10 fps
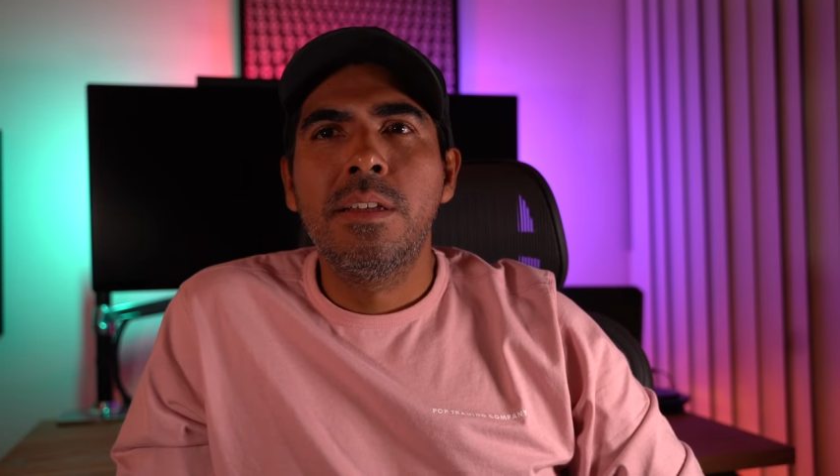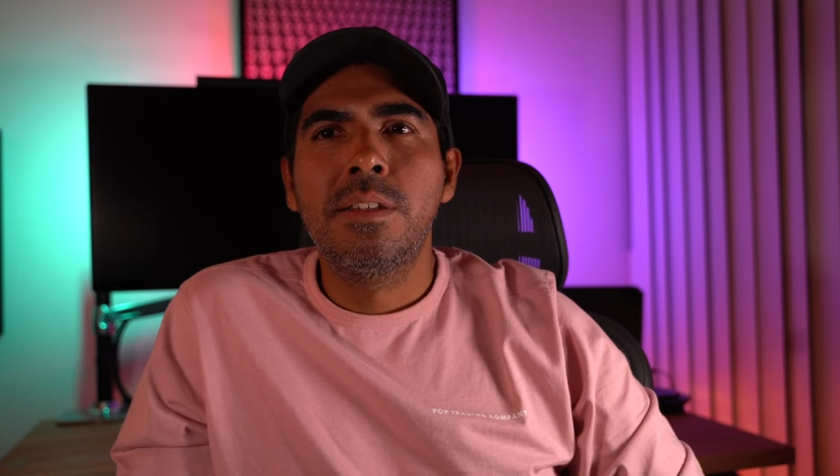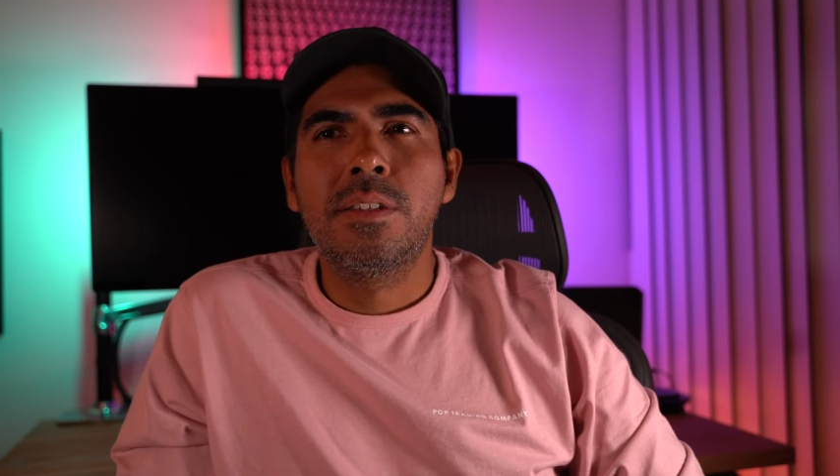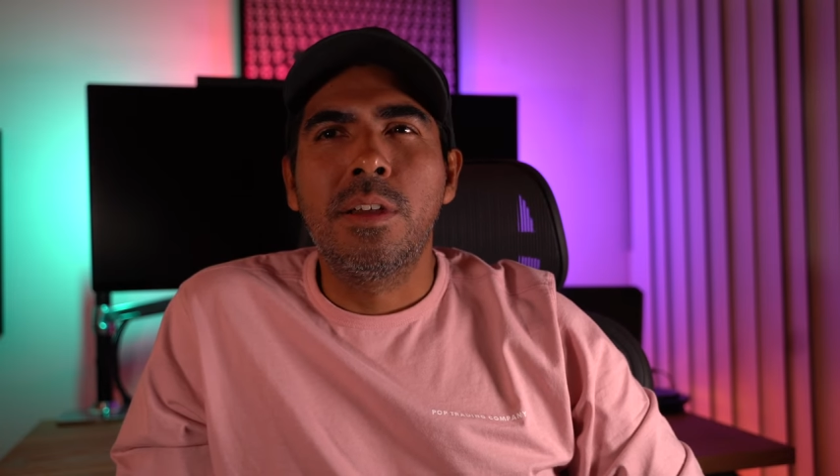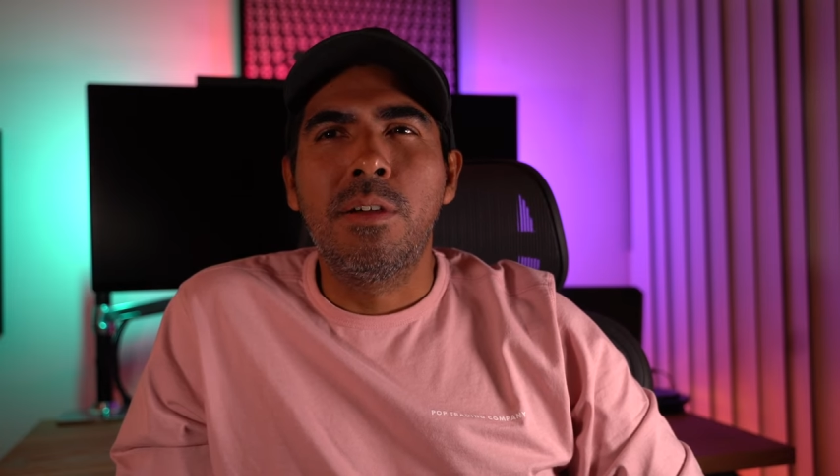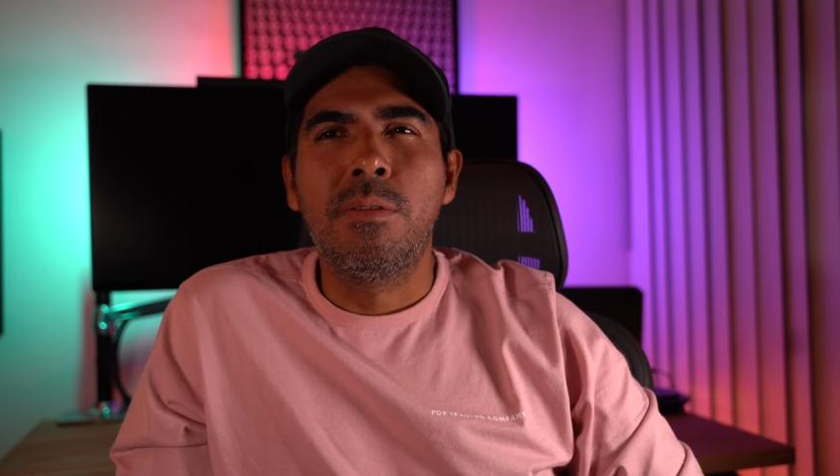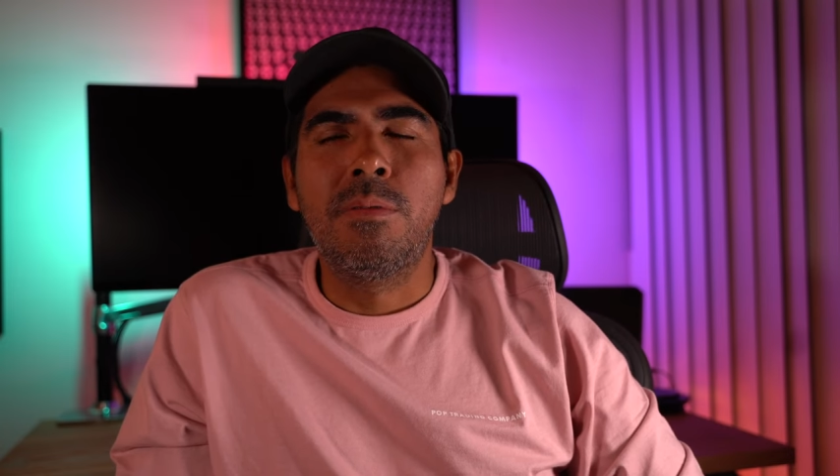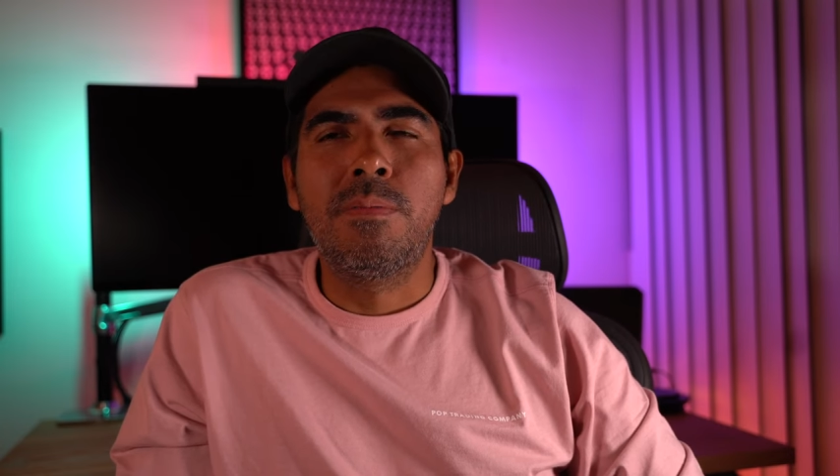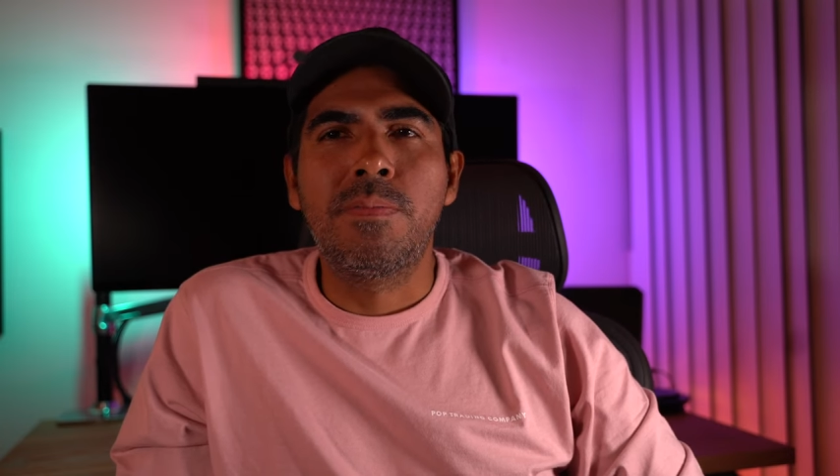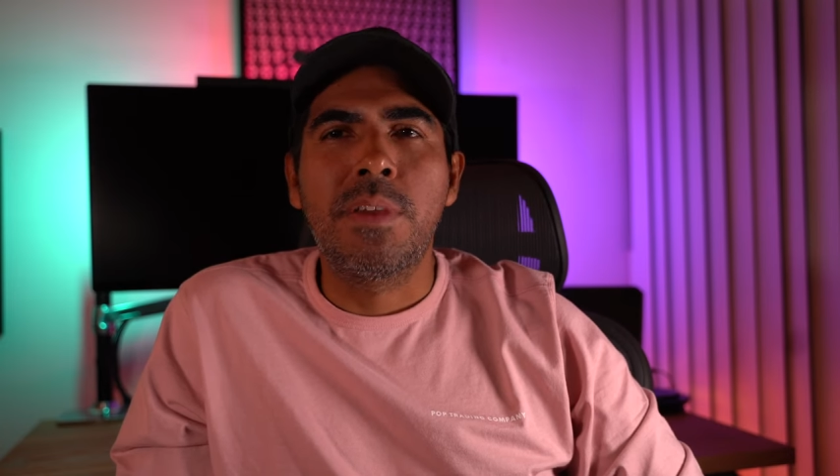
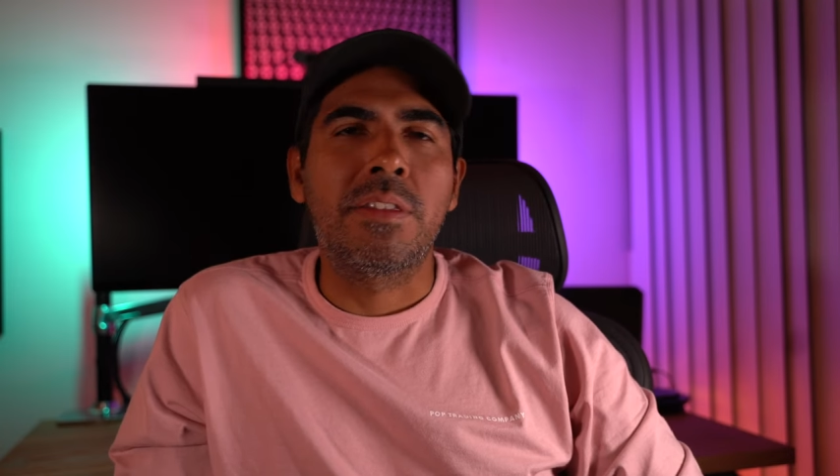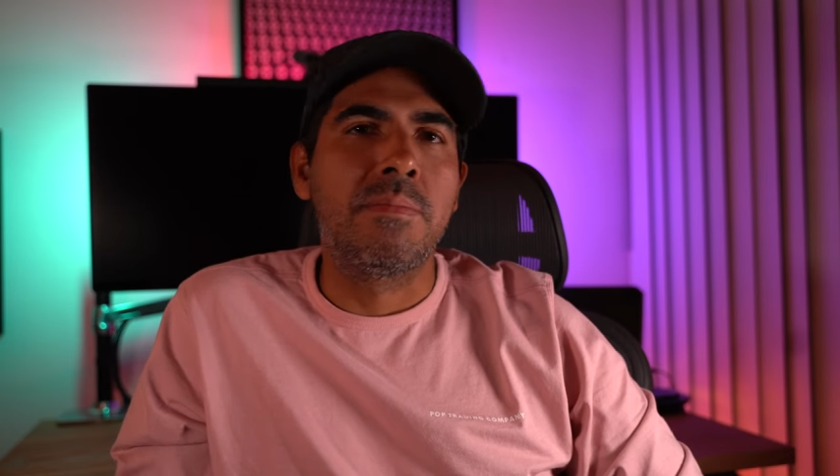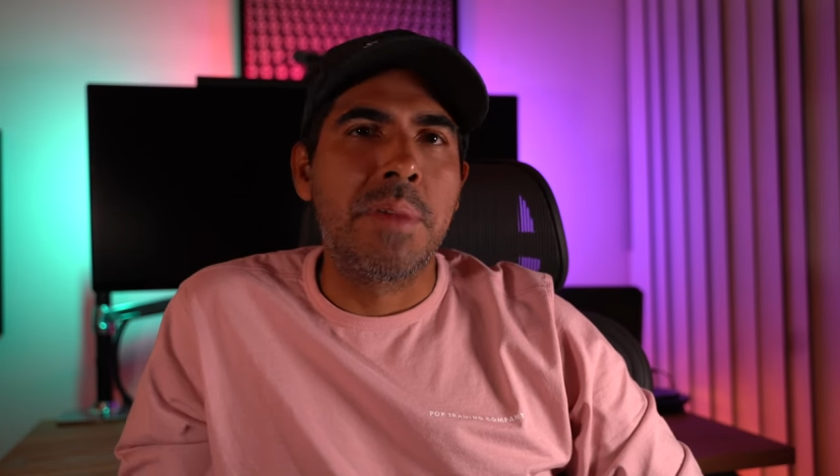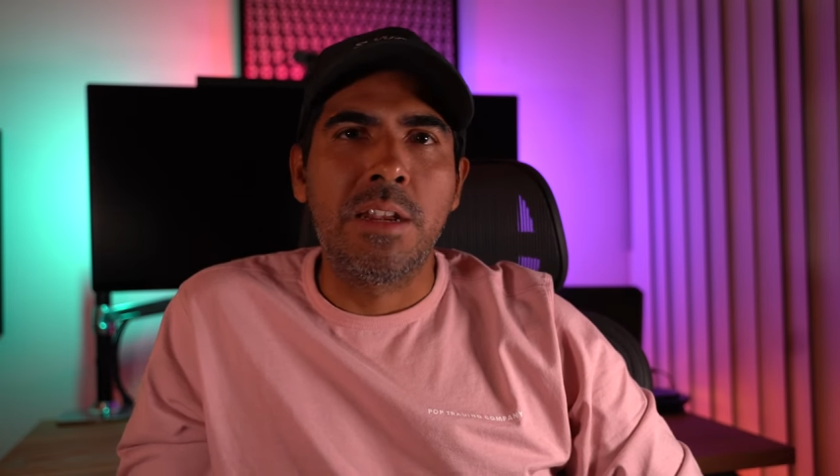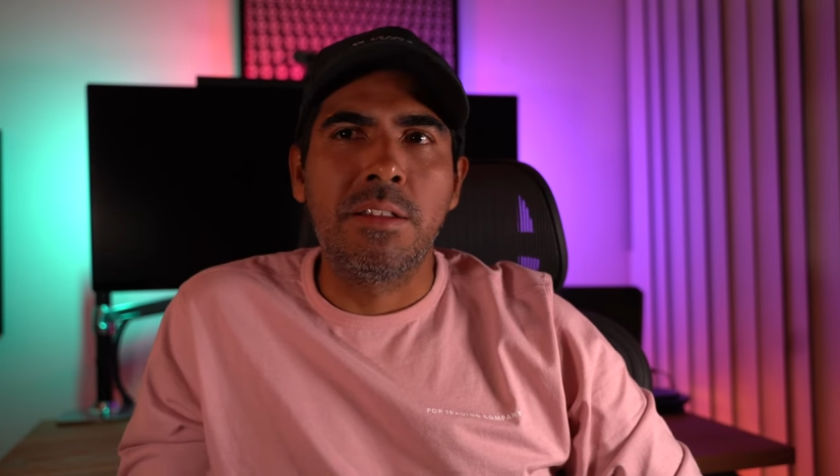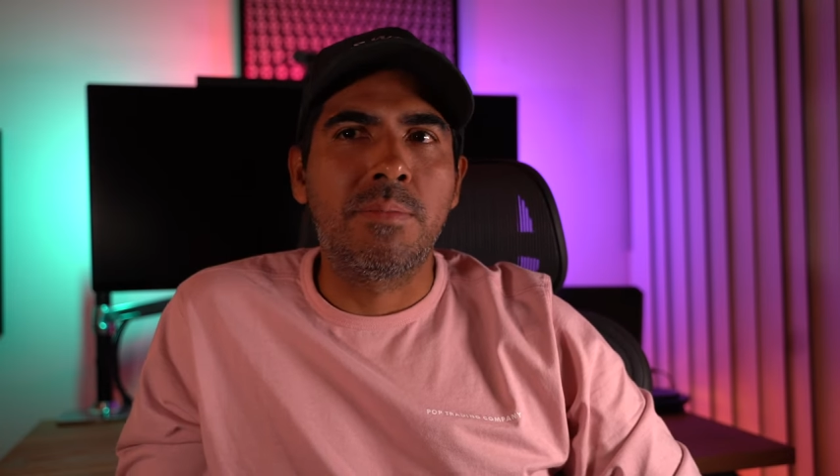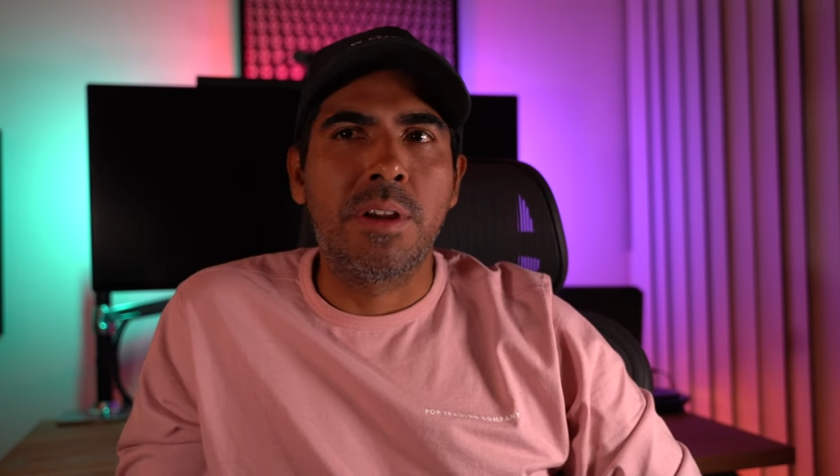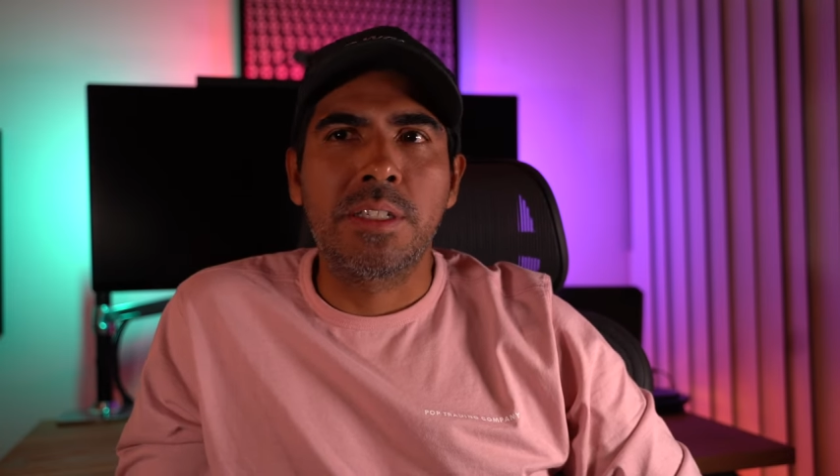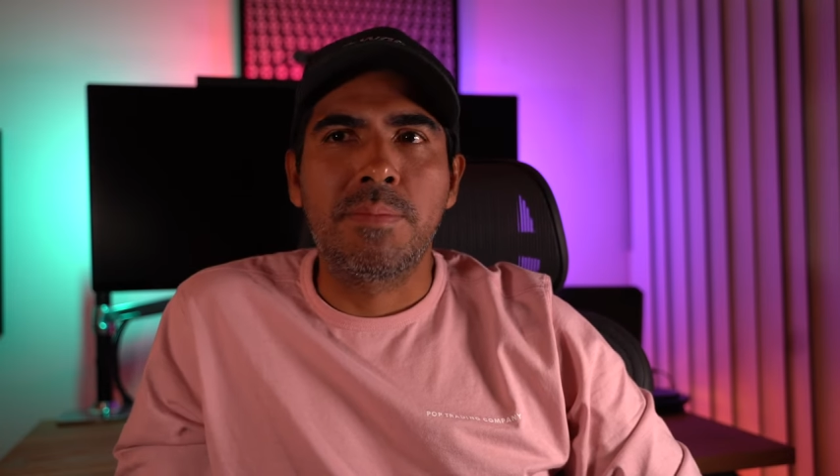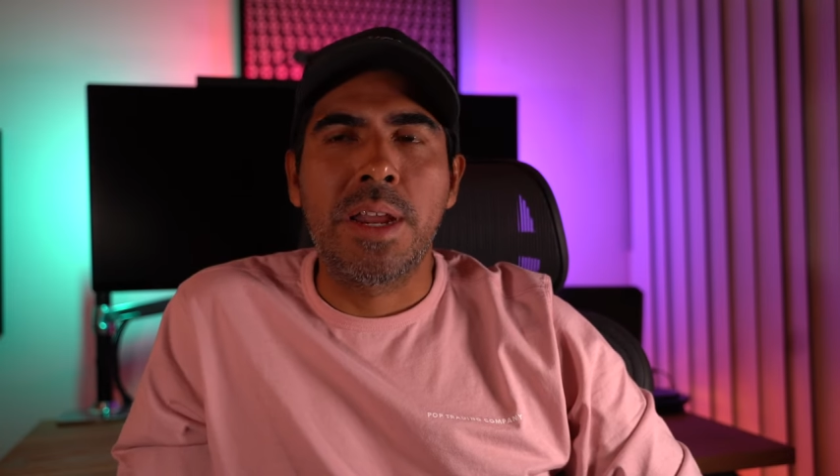So you have to manually
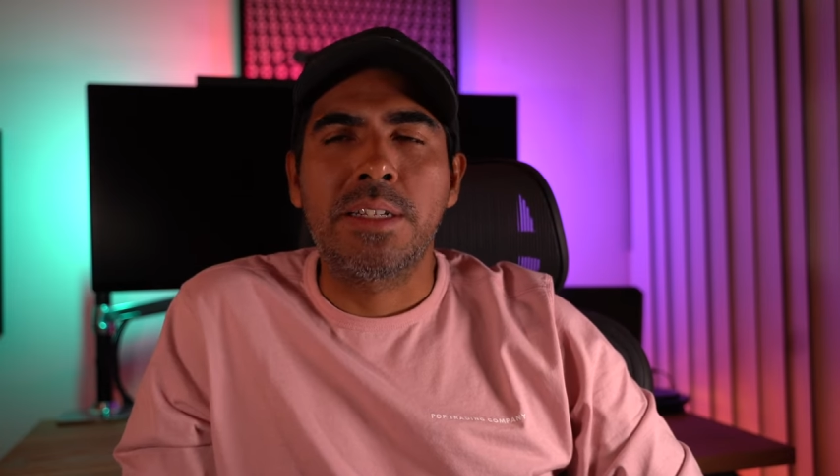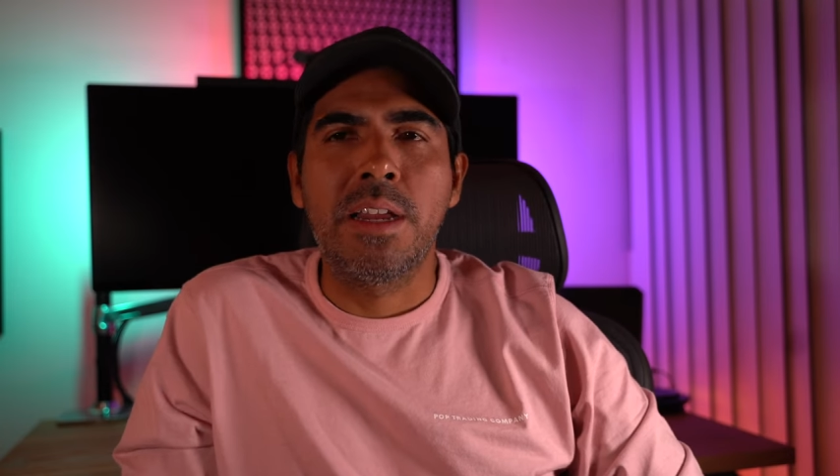press it back